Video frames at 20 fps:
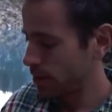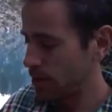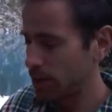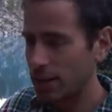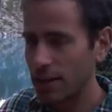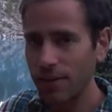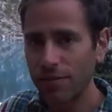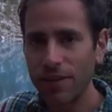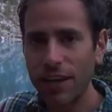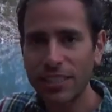
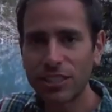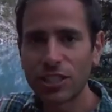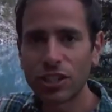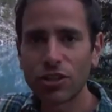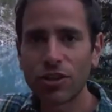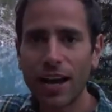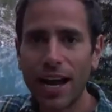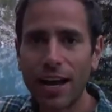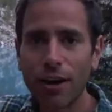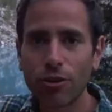Invest in
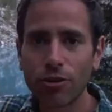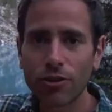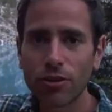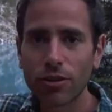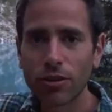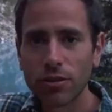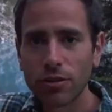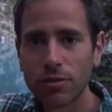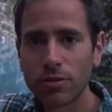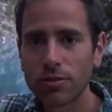your
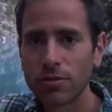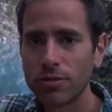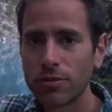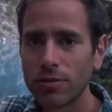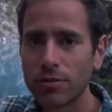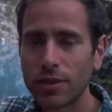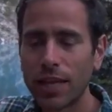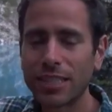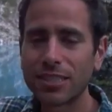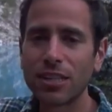health.
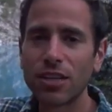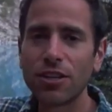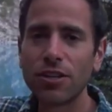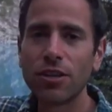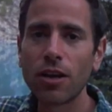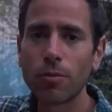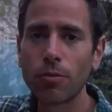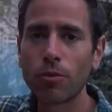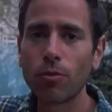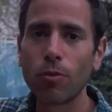That's the
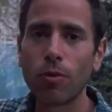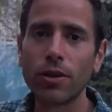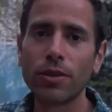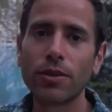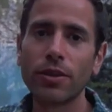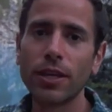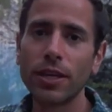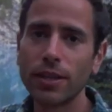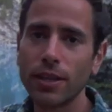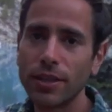#1
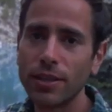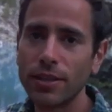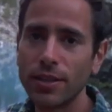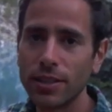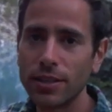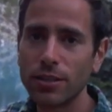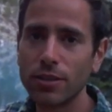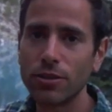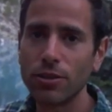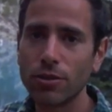thing that you
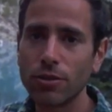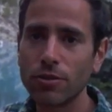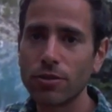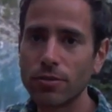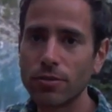need to do.